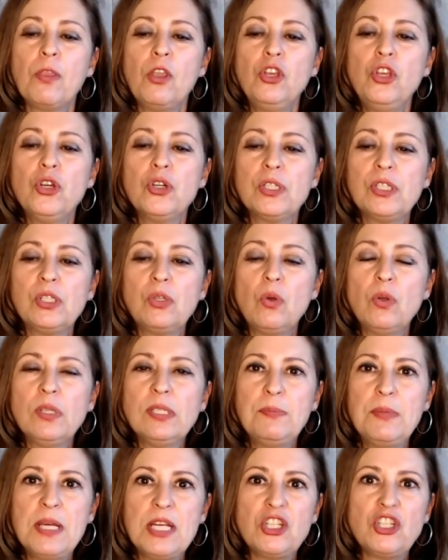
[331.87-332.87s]
your soul's
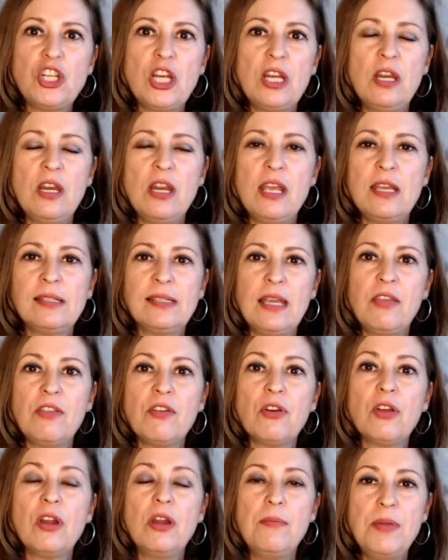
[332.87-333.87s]
mission is
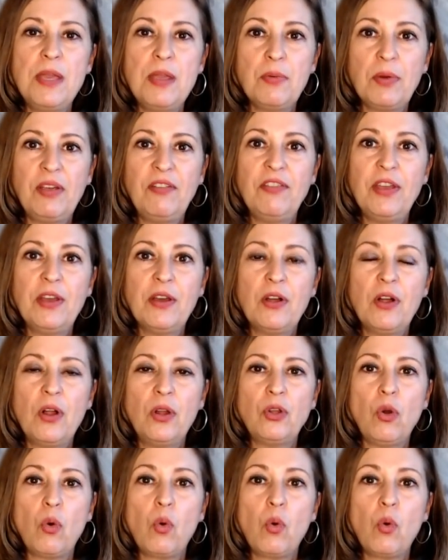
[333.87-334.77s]
either going to be revealed